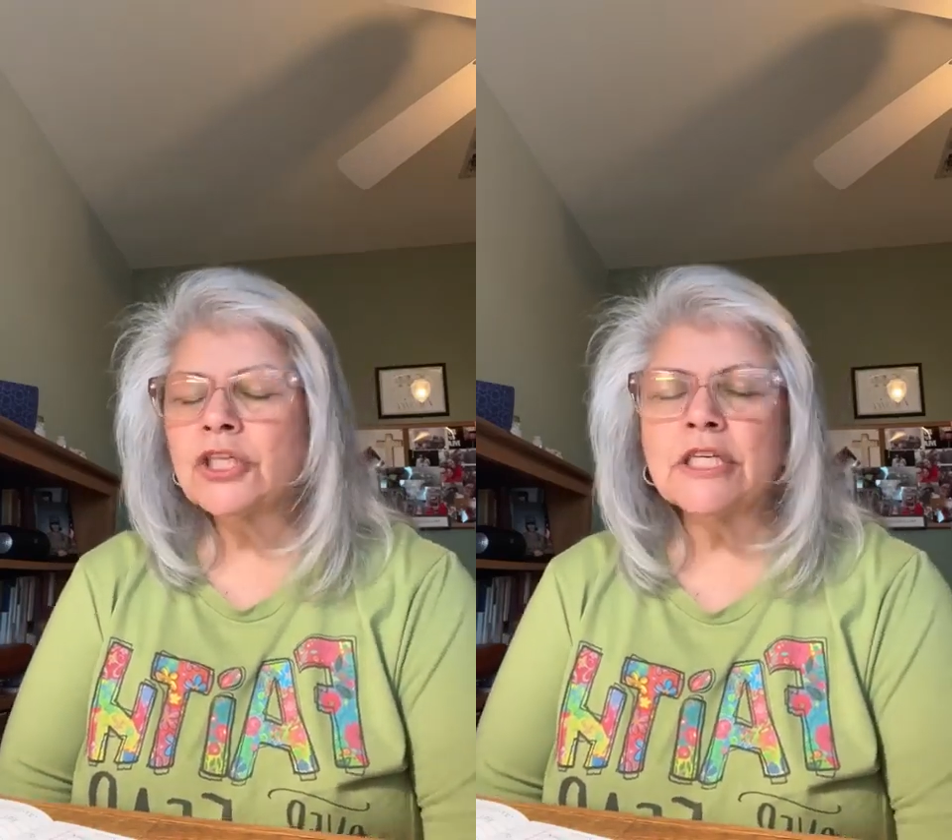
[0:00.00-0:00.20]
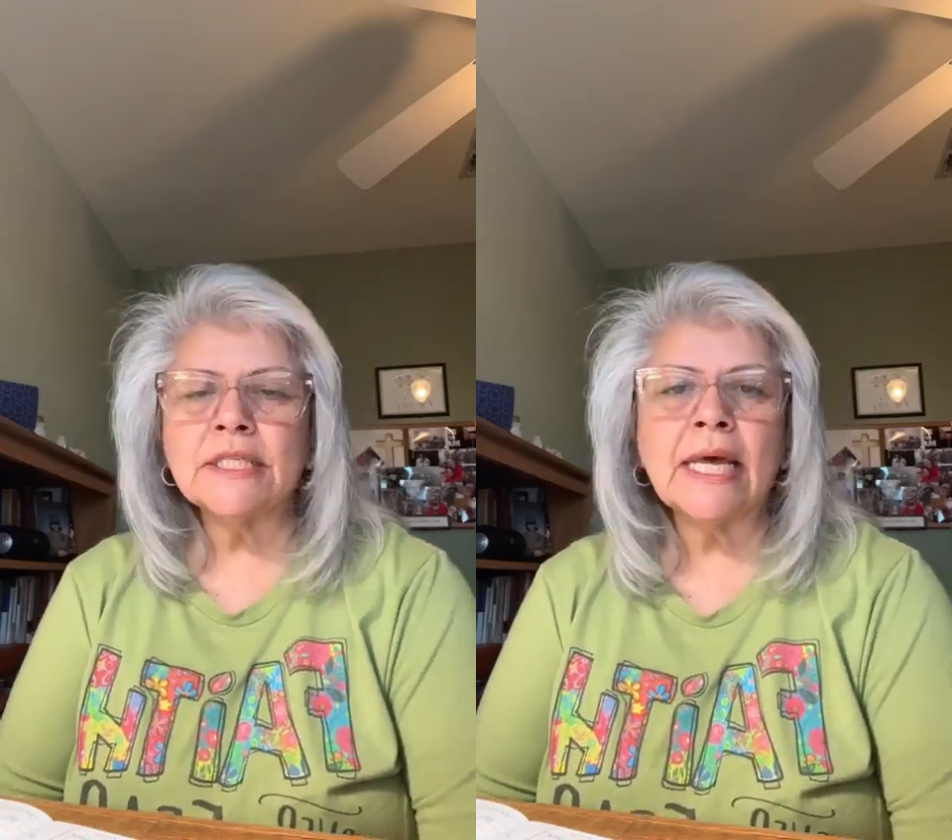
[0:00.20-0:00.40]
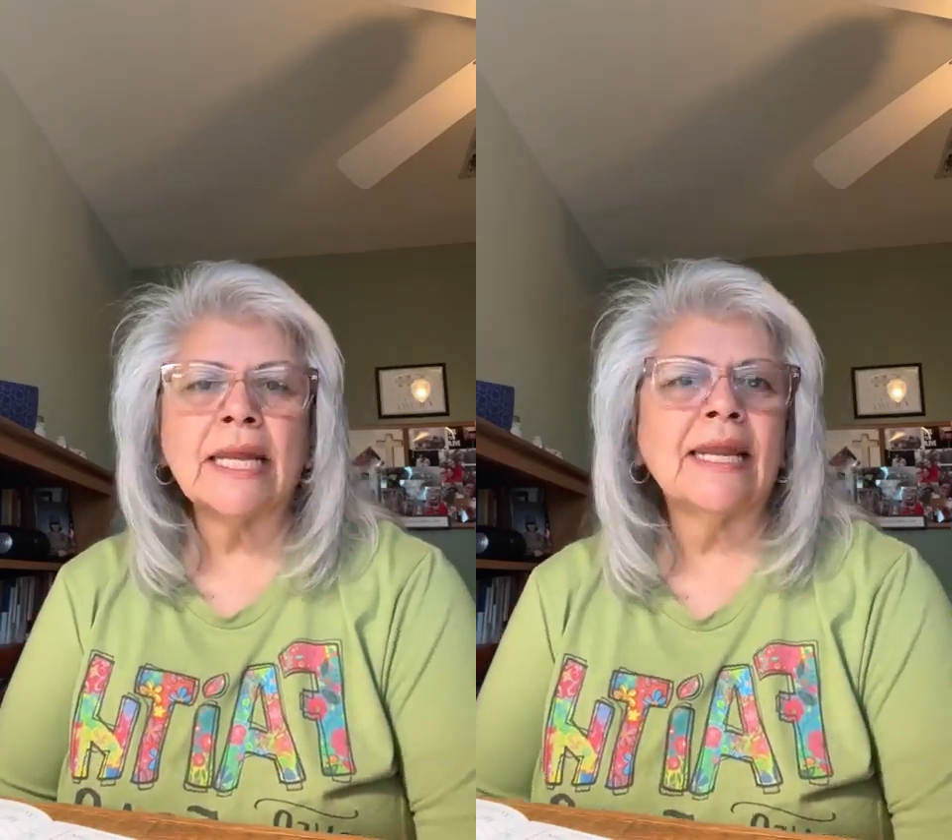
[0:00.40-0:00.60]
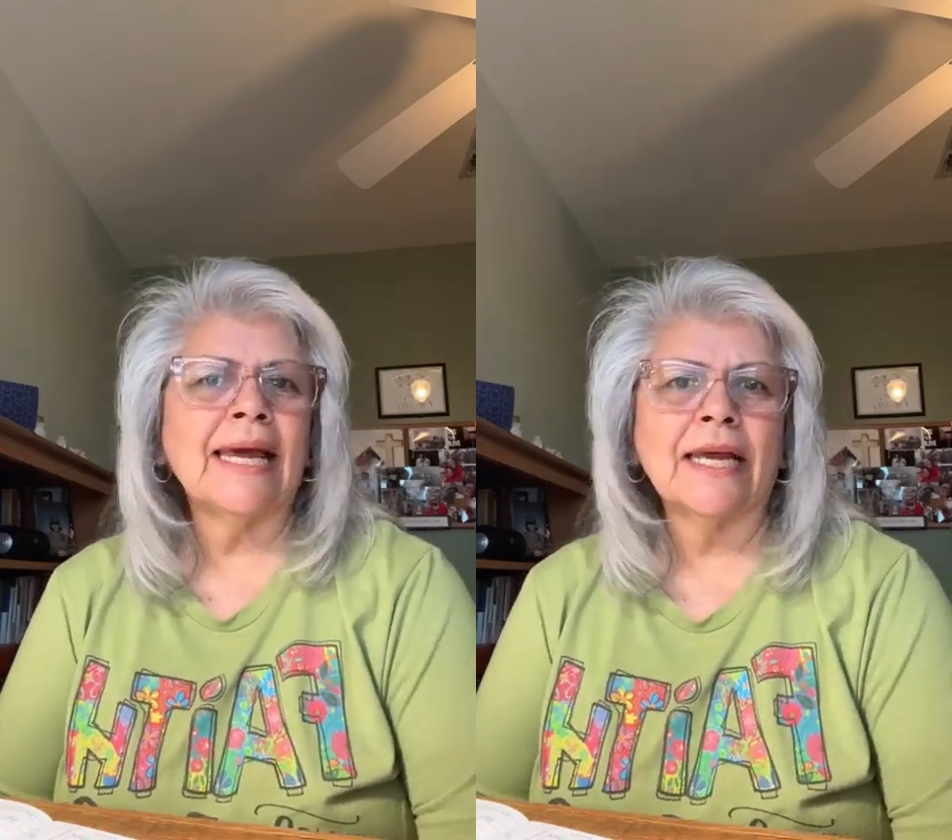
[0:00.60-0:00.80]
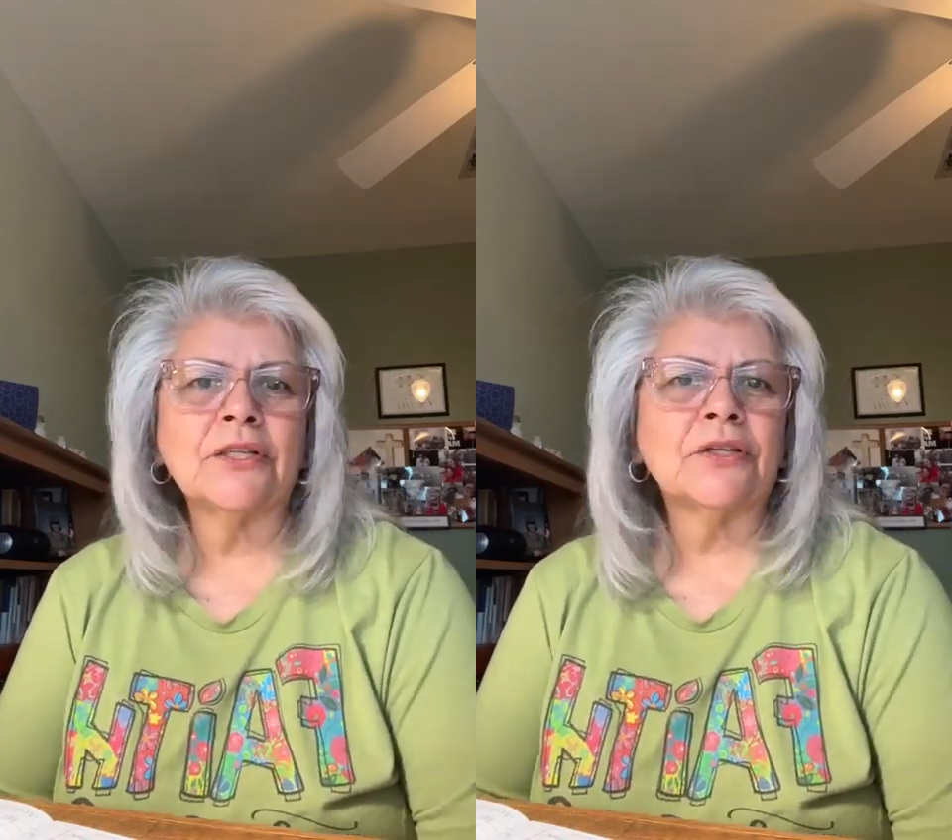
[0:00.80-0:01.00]
She said it
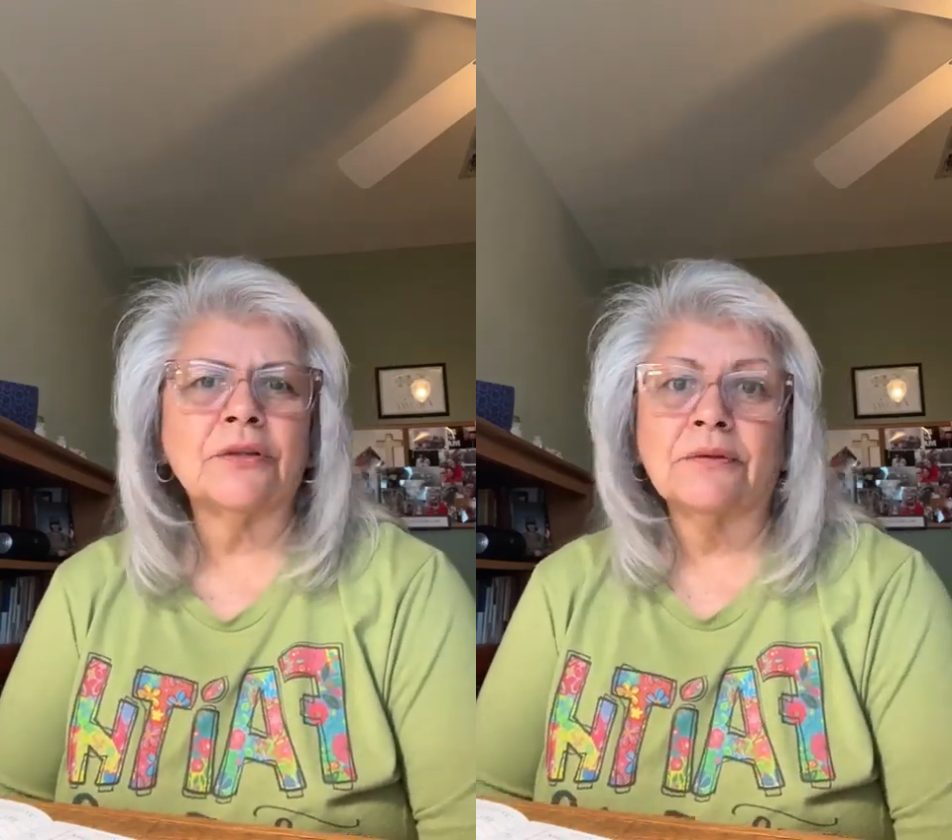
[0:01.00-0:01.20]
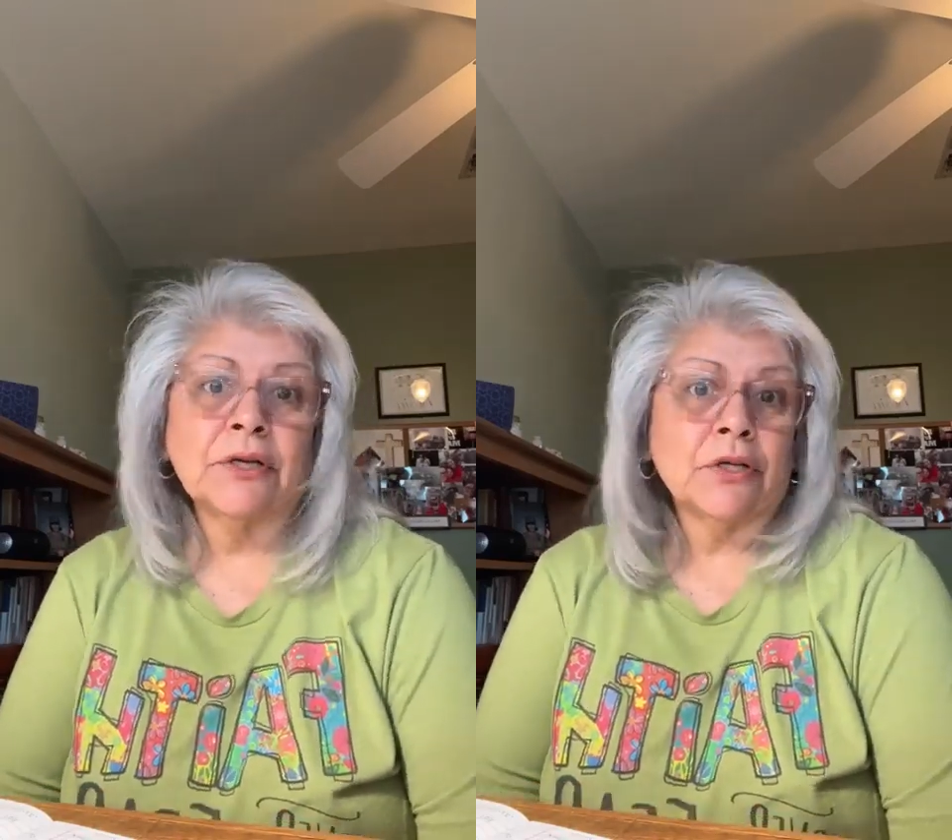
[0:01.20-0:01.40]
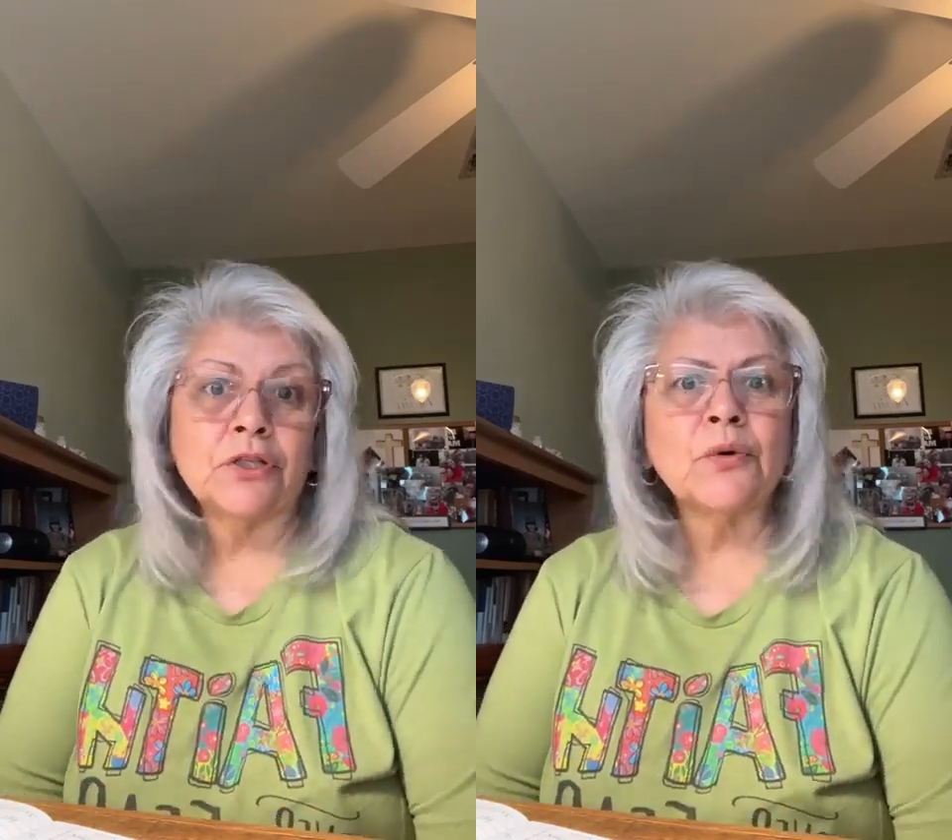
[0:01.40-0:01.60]
like, you know,